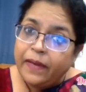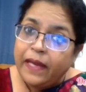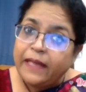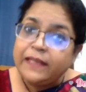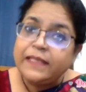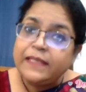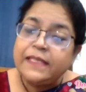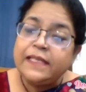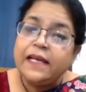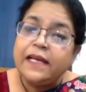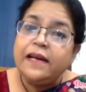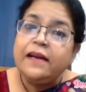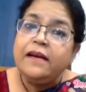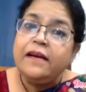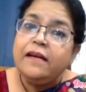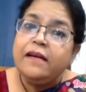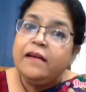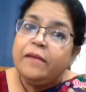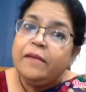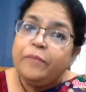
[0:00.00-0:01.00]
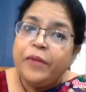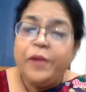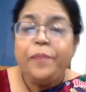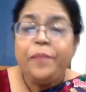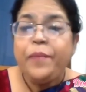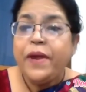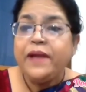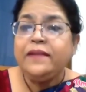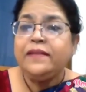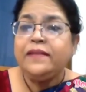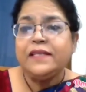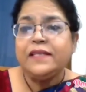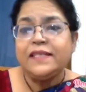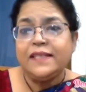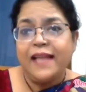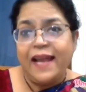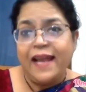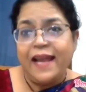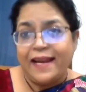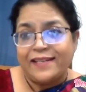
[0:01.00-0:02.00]
And sir prepared the
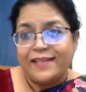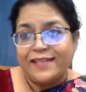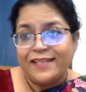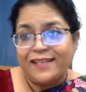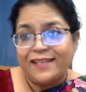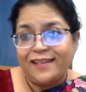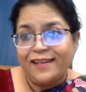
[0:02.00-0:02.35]
slides.